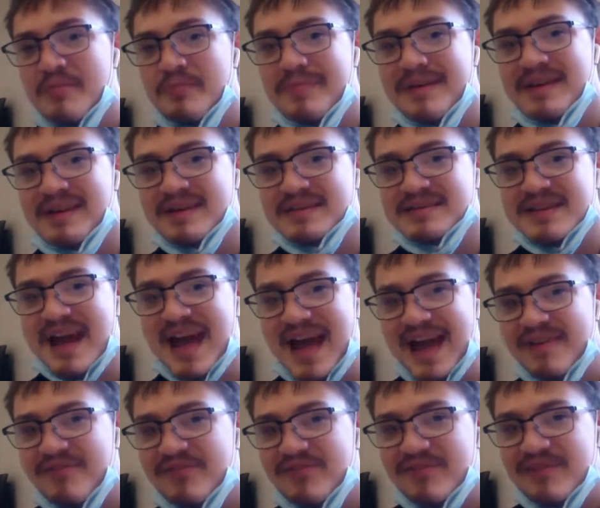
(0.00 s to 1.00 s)
because
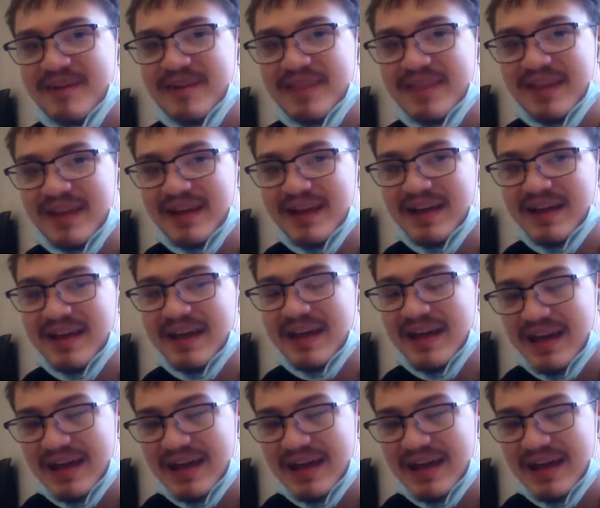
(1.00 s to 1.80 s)
everything